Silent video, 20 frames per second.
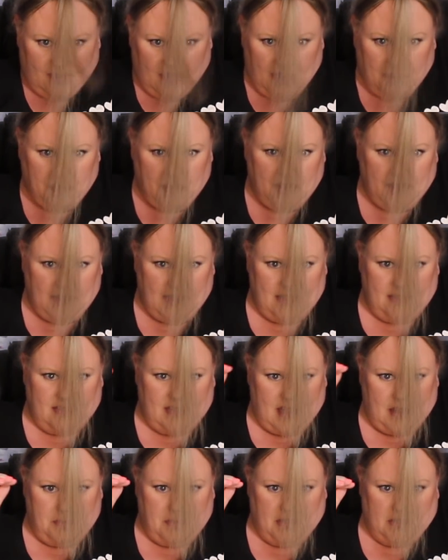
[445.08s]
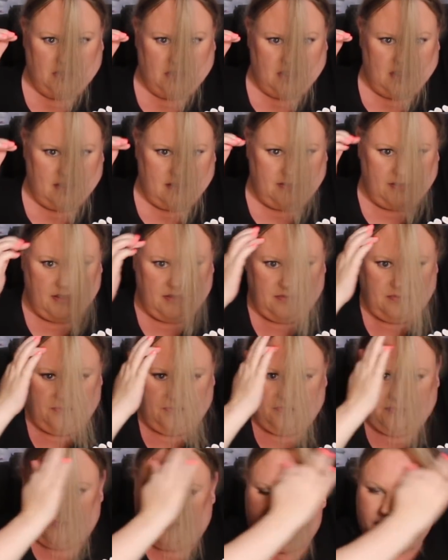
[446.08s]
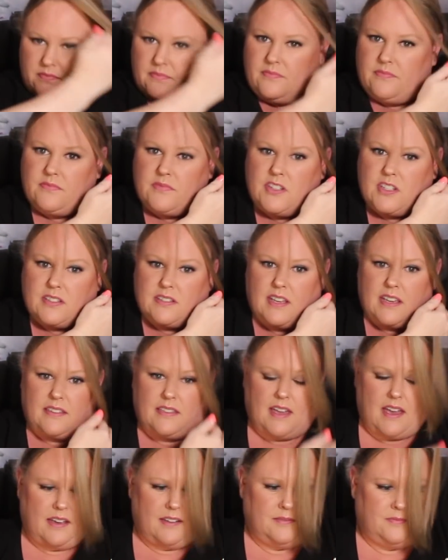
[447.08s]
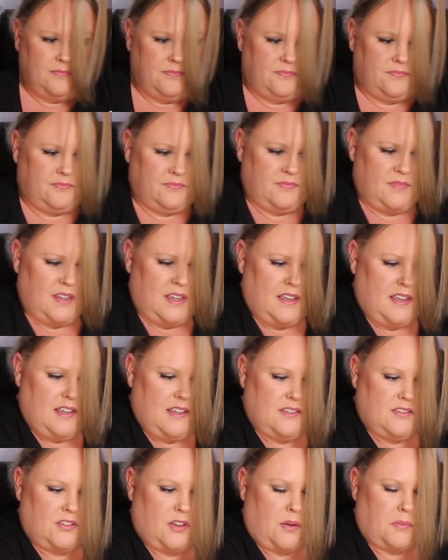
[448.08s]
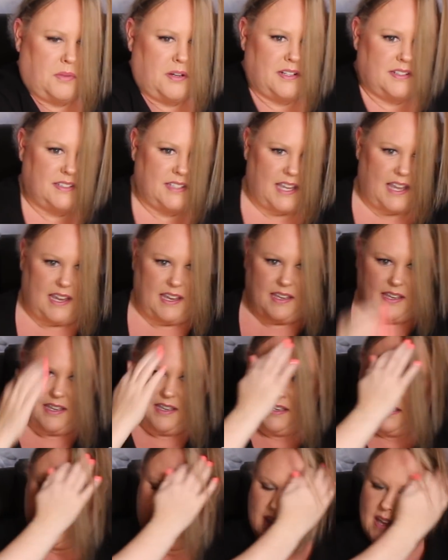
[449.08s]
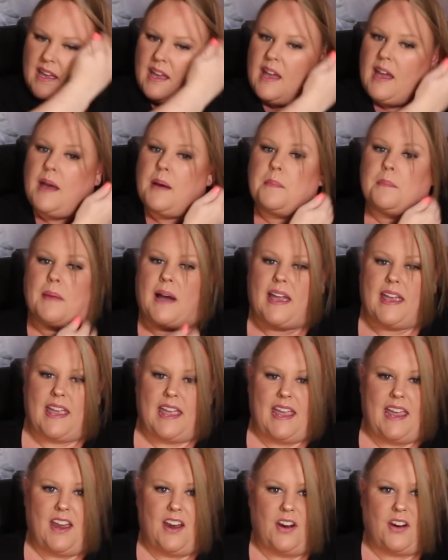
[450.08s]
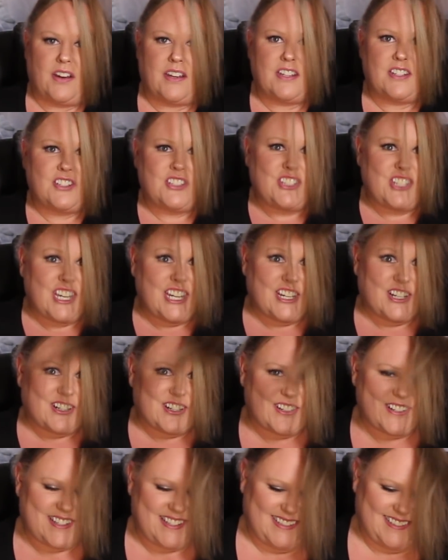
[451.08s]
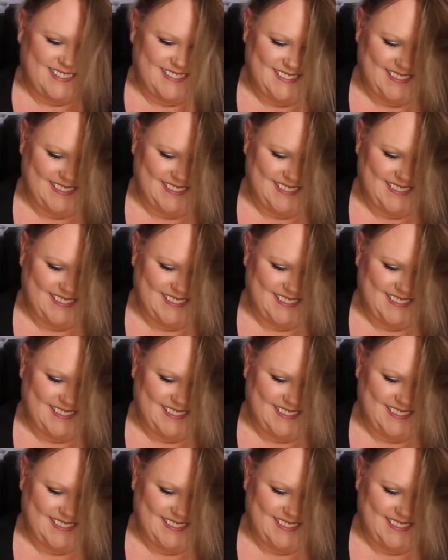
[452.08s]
I'm going to cut that much off, just like that. So I'm going to take my hair shears